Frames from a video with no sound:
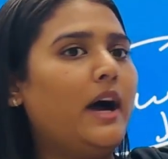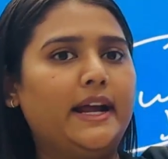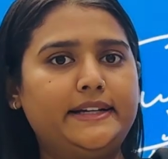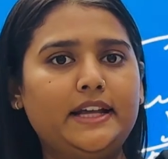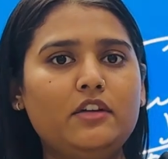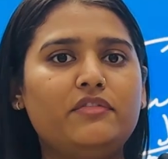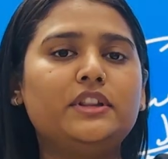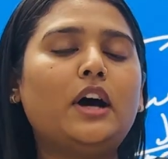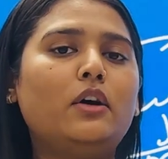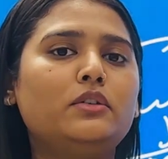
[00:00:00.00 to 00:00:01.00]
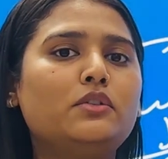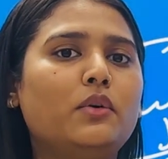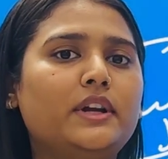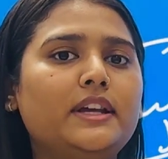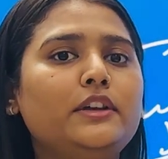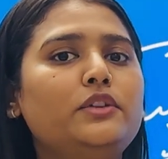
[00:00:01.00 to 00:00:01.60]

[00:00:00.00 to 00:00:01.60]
to IT without coding,